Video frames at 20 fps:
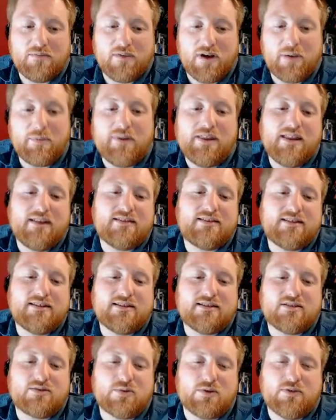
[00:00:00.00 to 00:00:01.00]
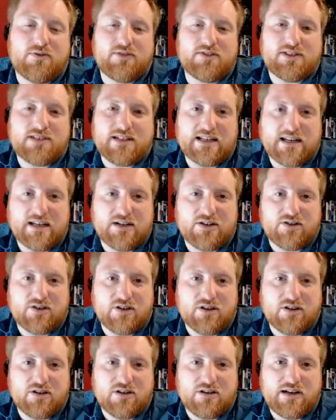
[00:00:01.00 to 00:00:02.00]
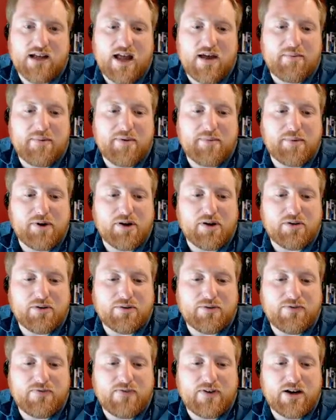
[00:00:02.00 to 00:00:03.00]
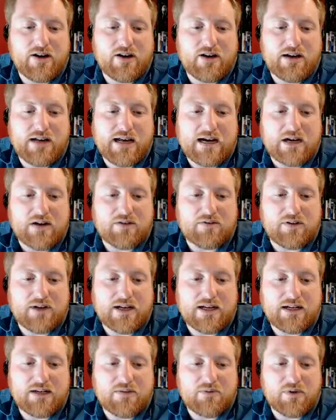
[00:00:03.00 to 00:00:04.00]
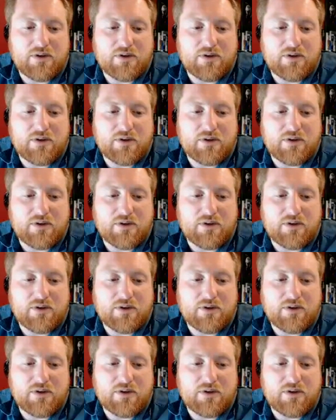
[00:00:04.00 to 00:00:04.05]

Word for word: I mean, this is sort of standard MMO fare now, right?